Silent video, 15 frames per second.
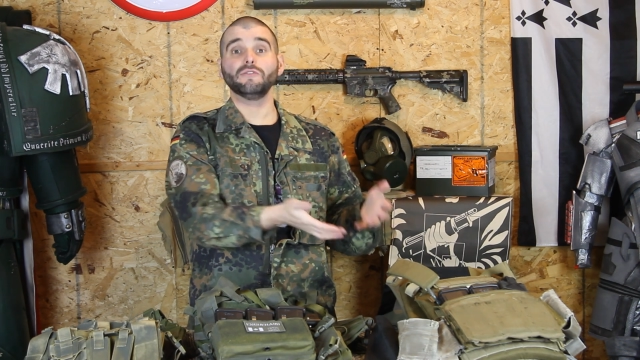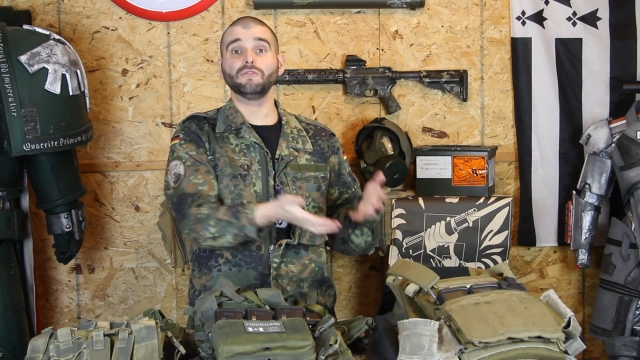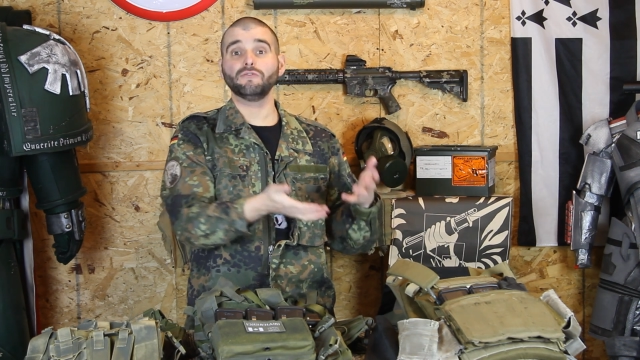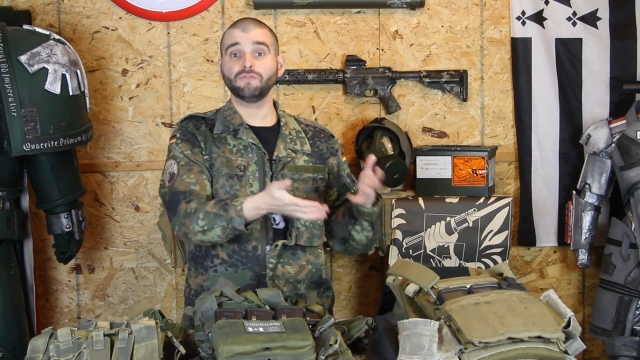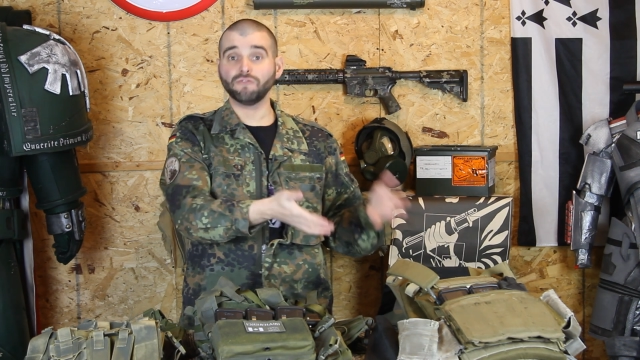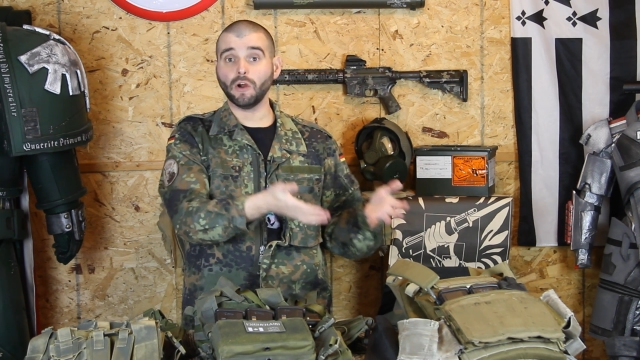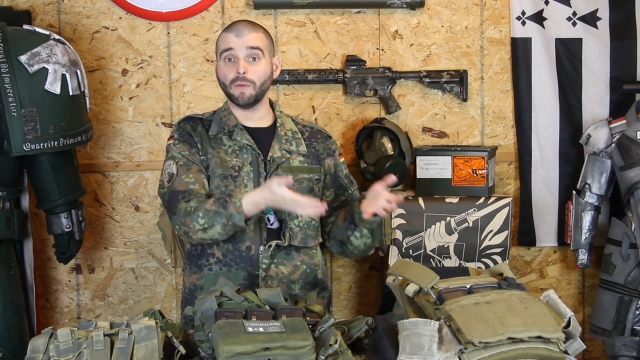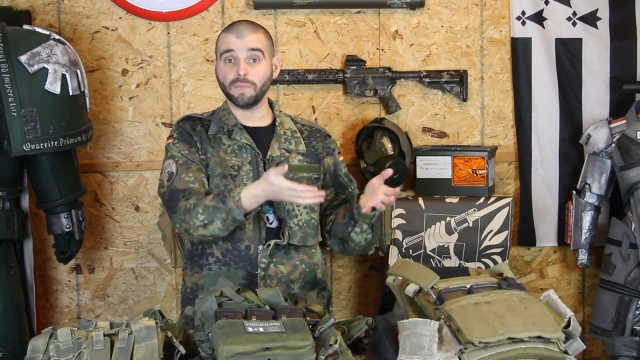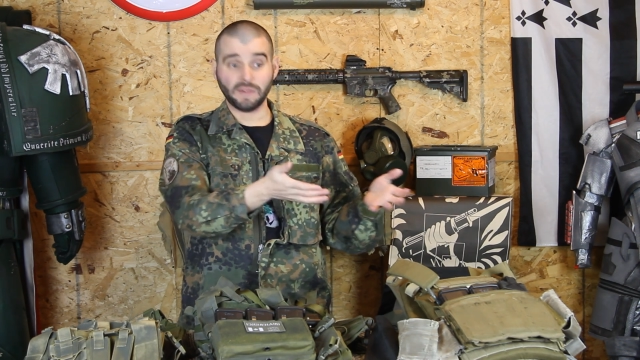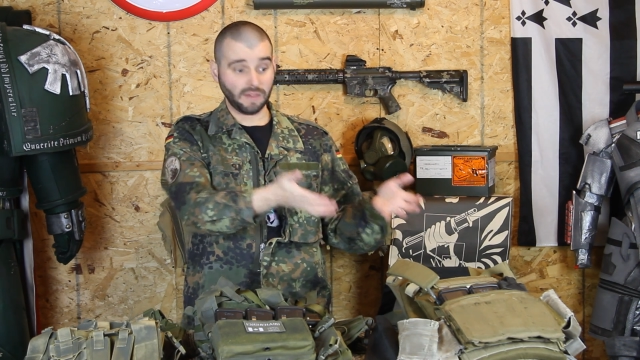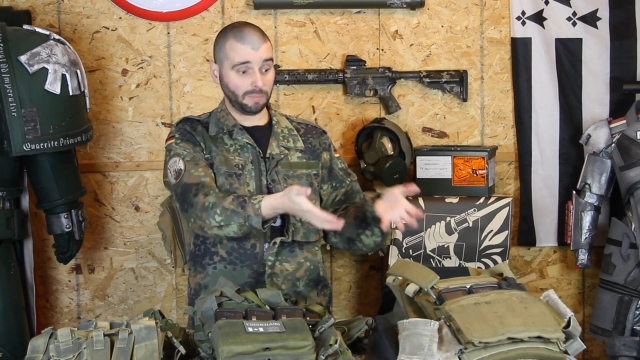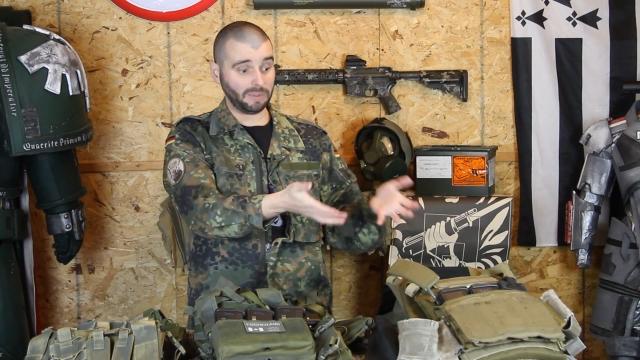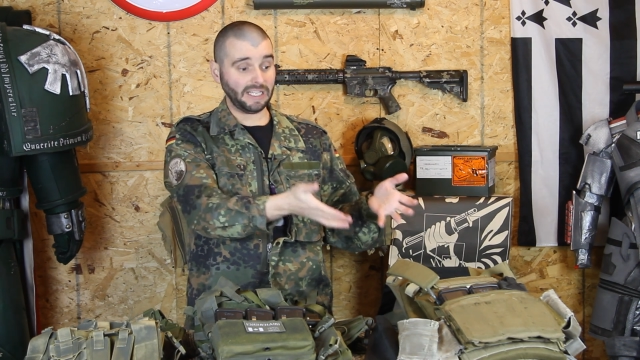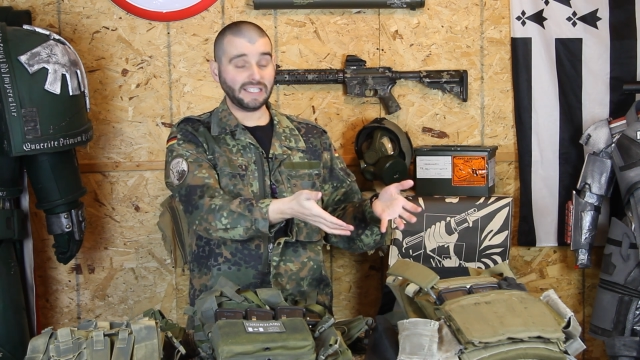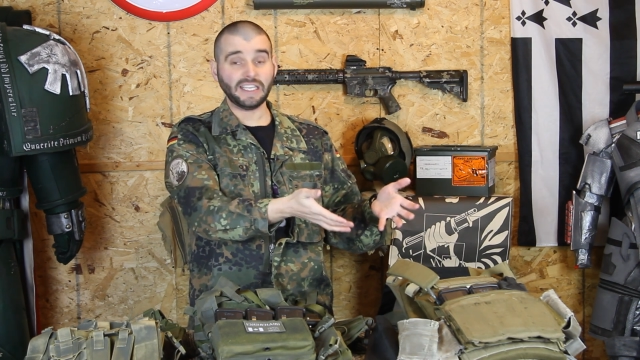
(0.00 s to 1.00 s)
from the
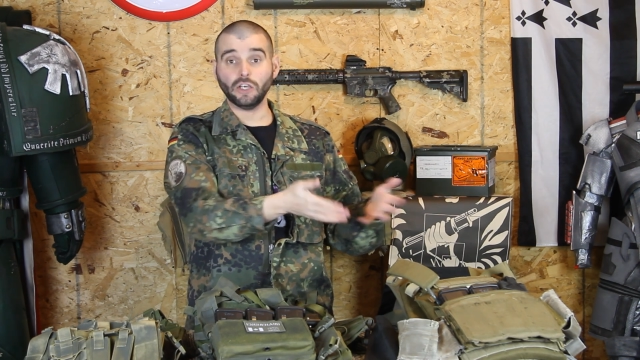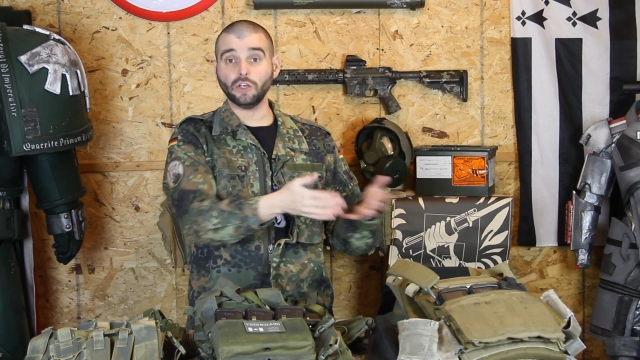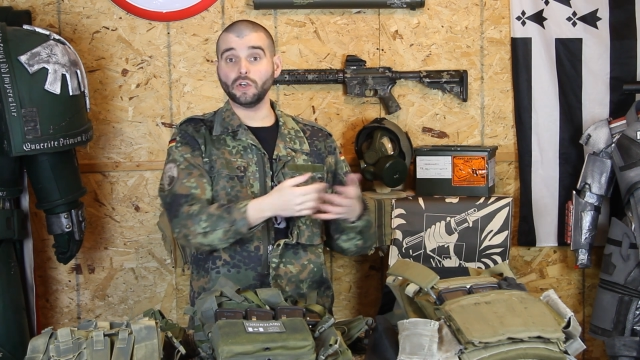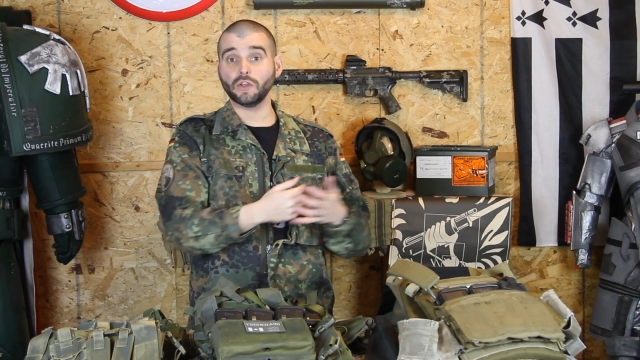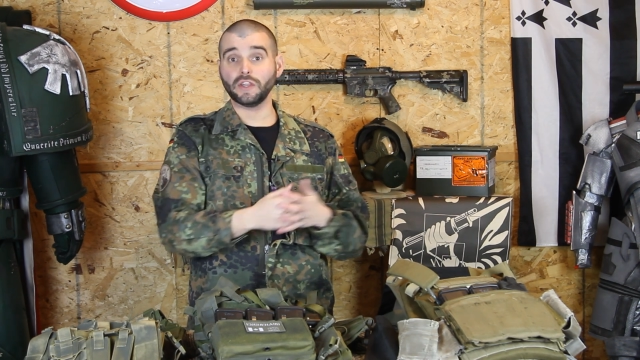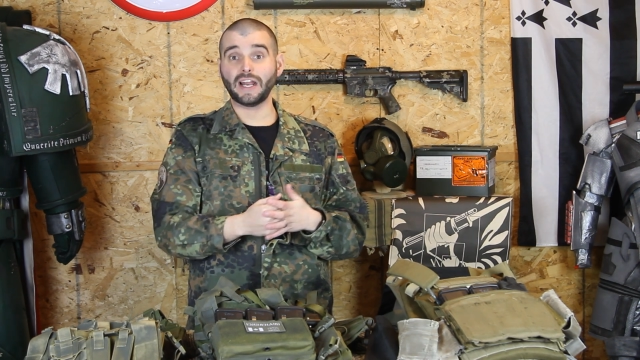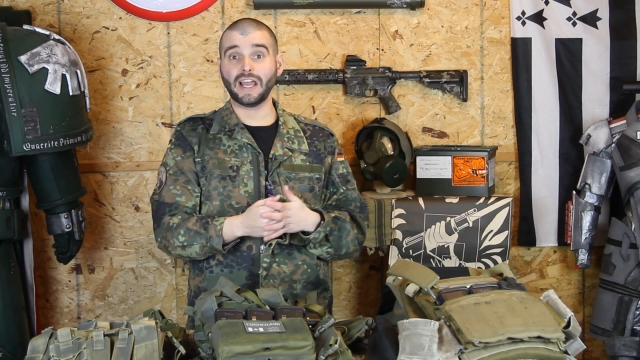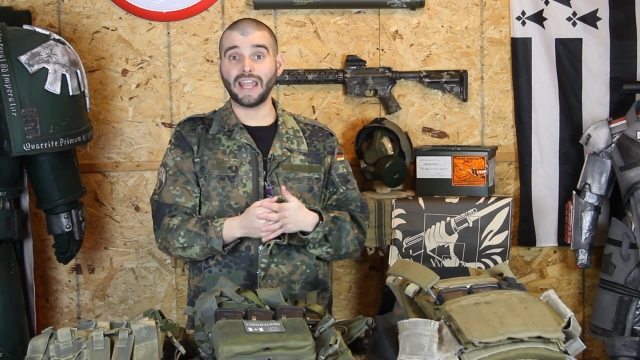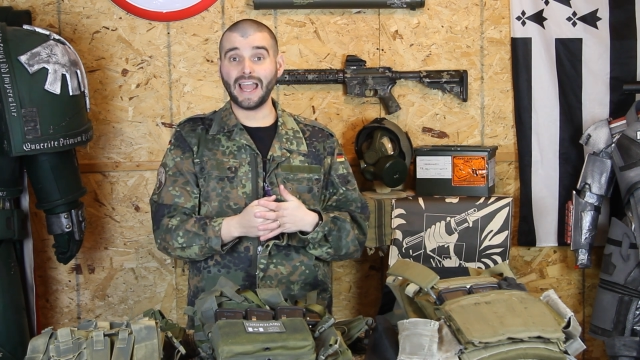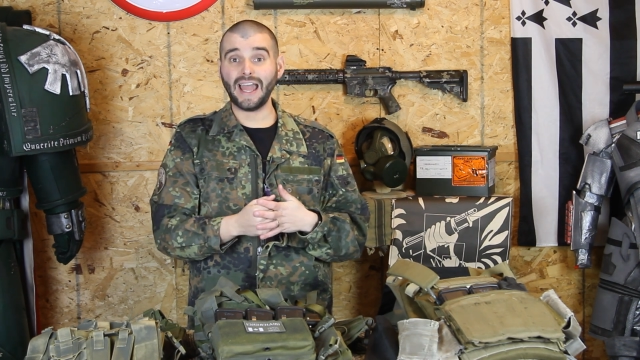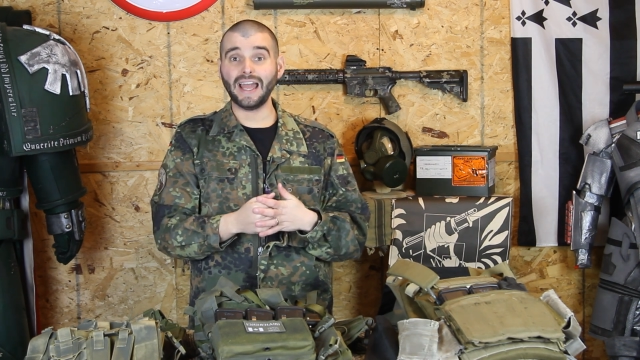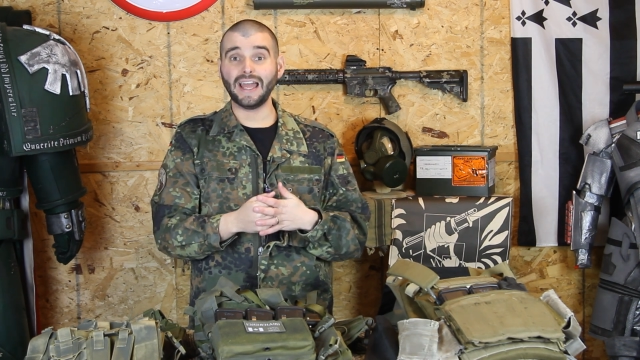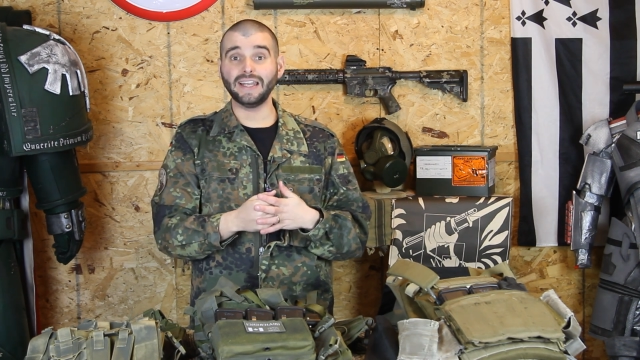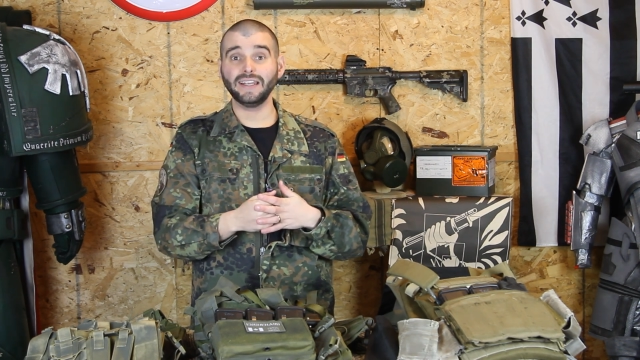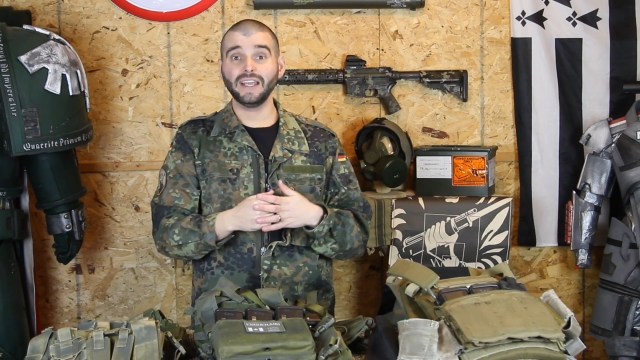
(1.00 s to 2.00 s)
plate carrier that I
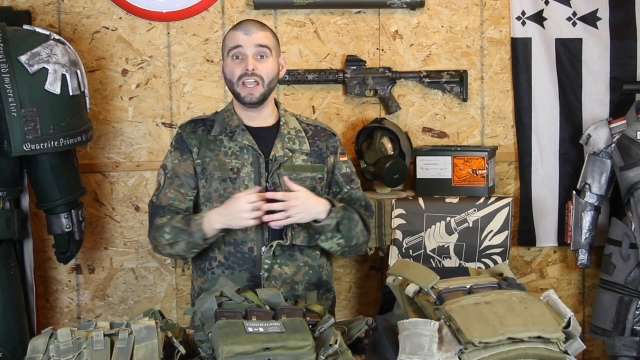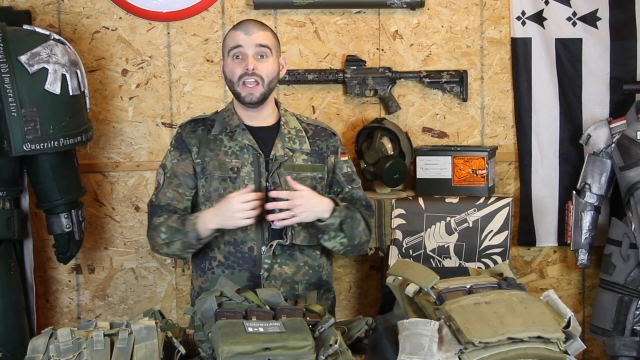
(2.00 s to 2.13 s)
had.